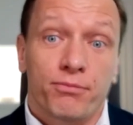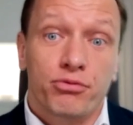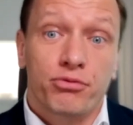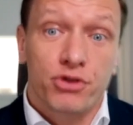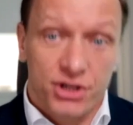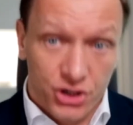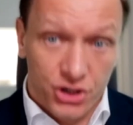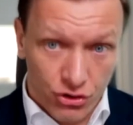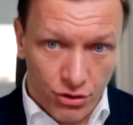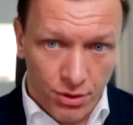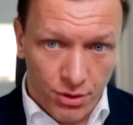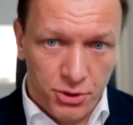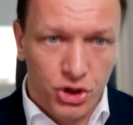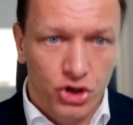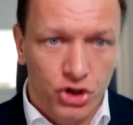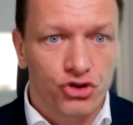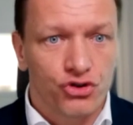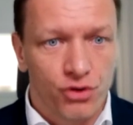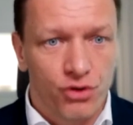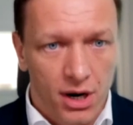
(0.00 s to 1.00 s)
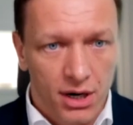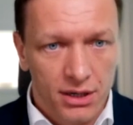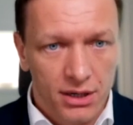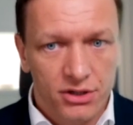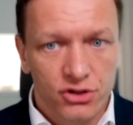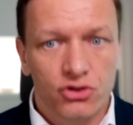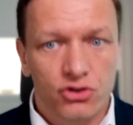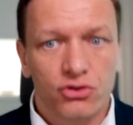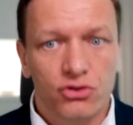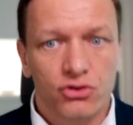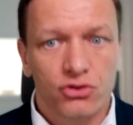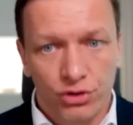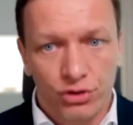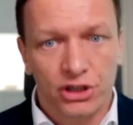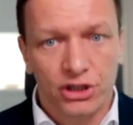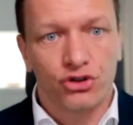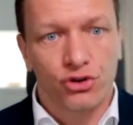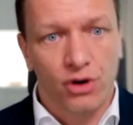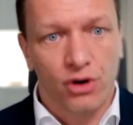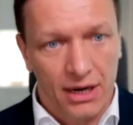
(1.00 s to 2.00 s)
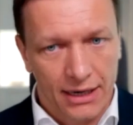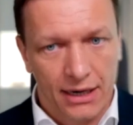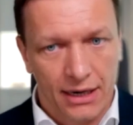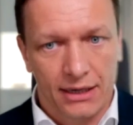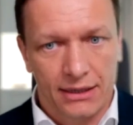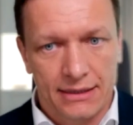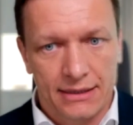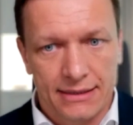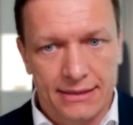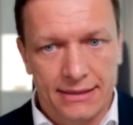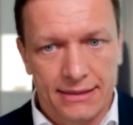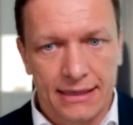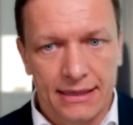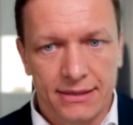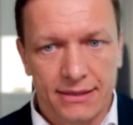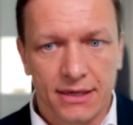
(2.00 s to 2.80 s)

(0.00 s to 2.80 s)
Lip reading: prescription drugs to treat dry eye disease.